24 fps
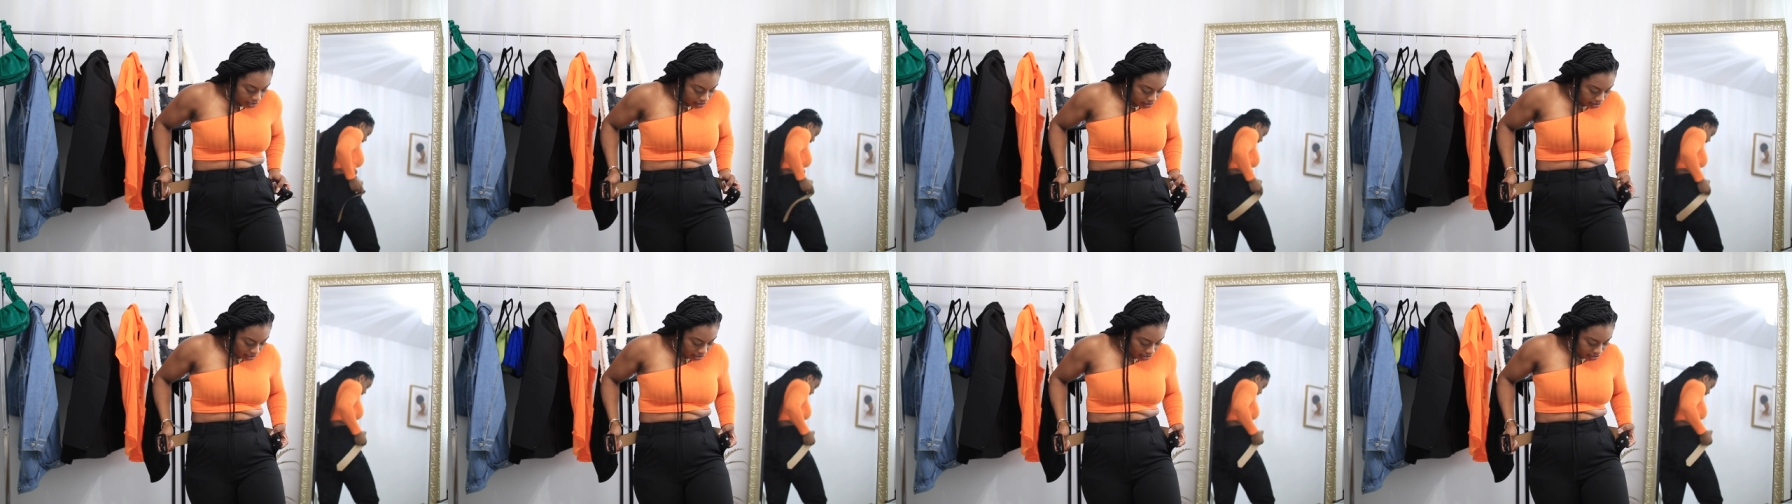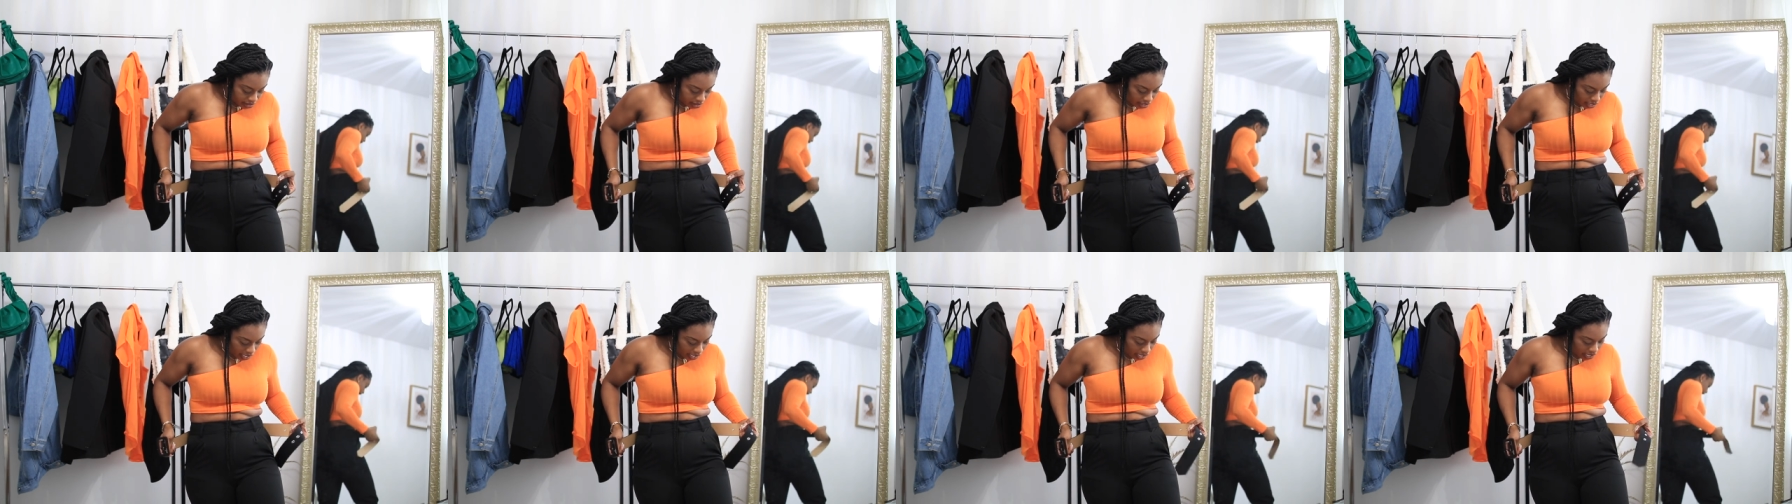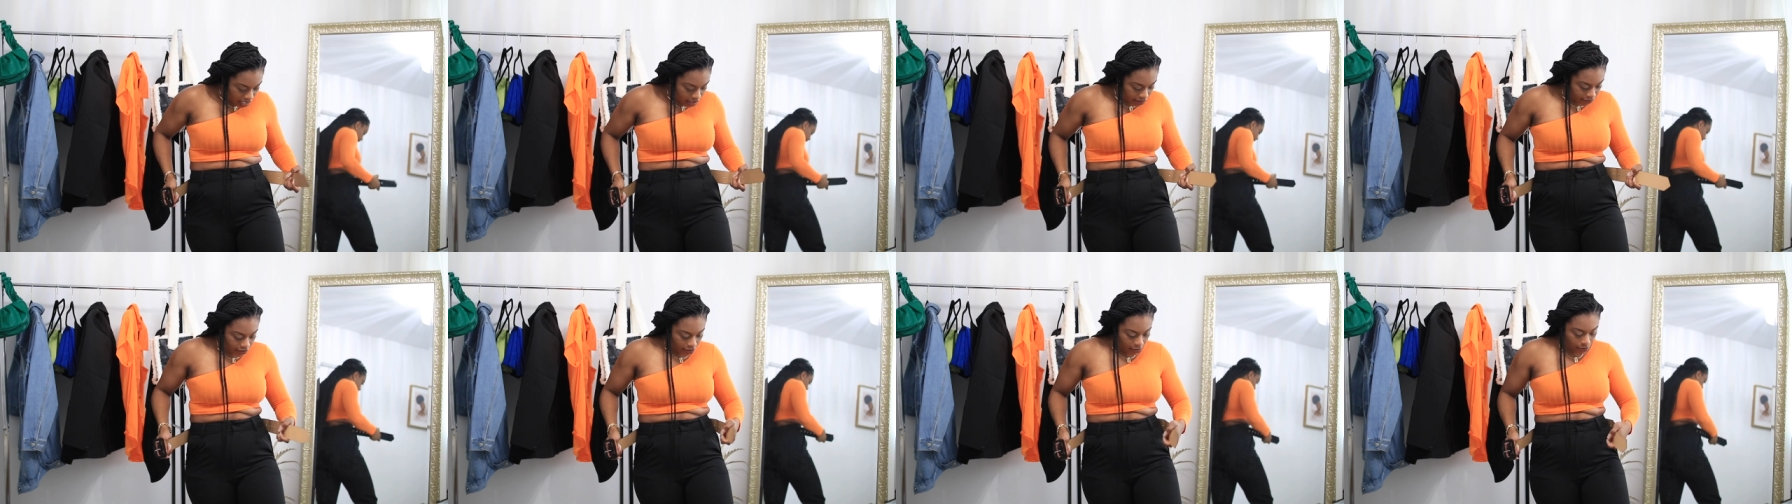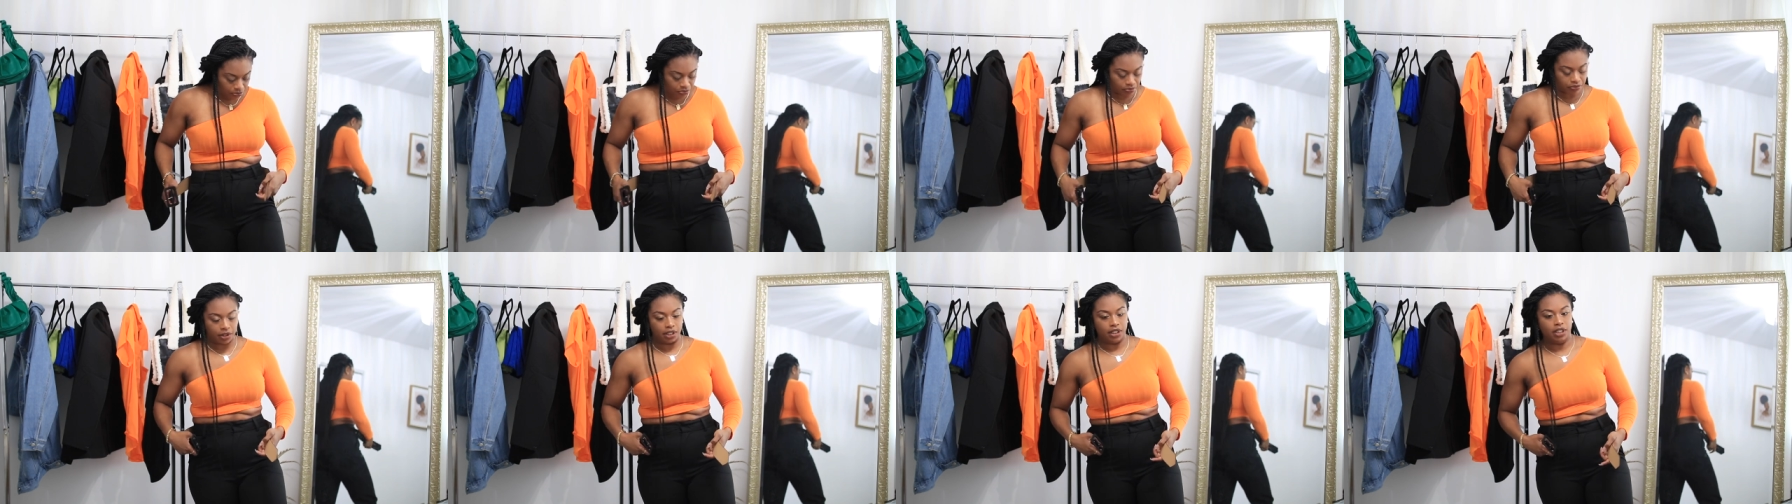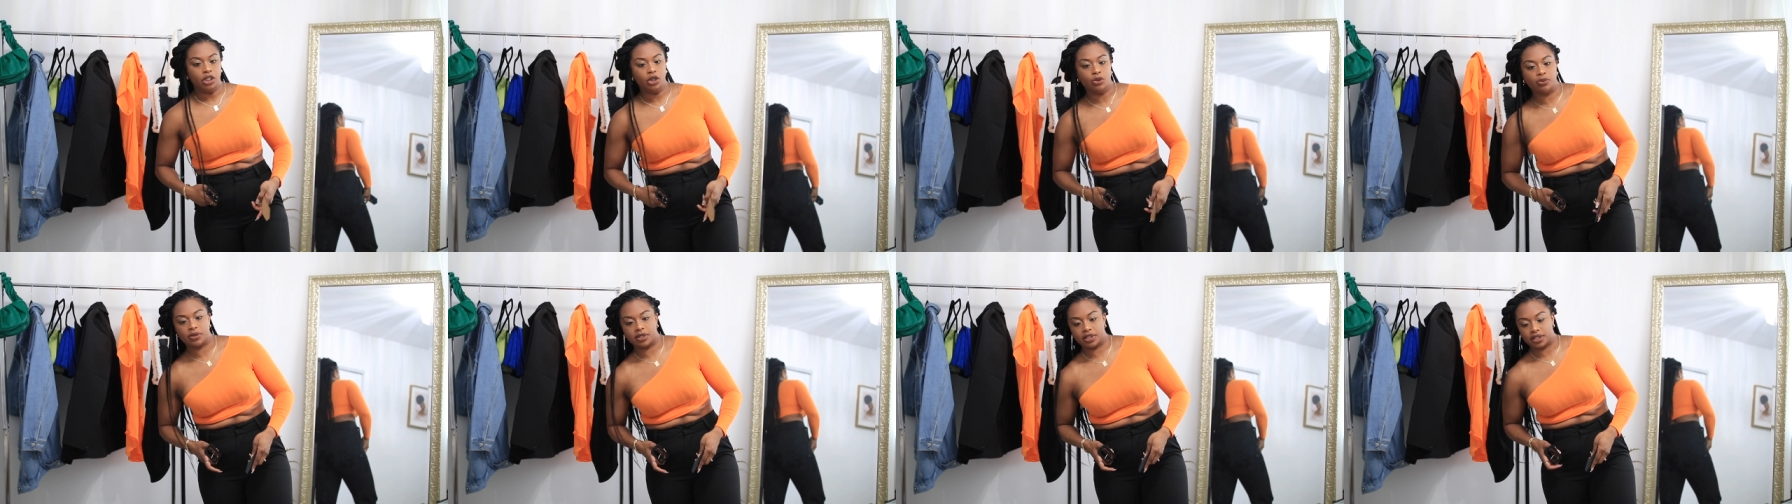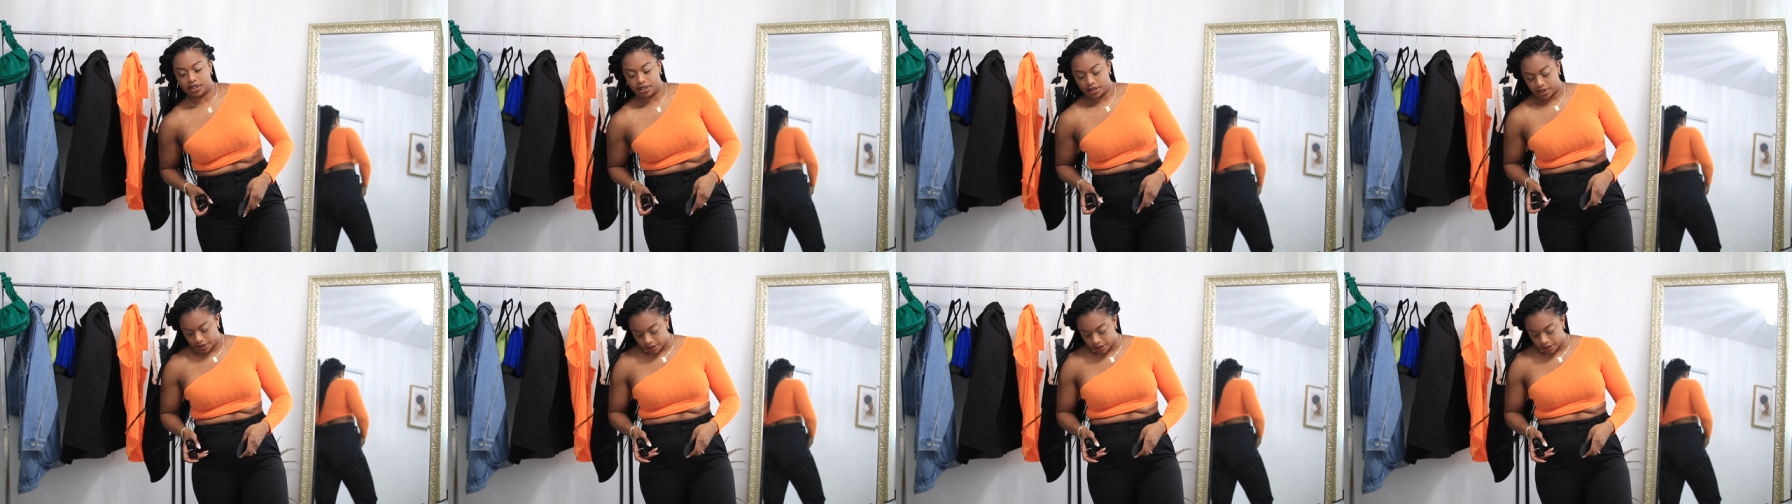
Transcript: It does have loops.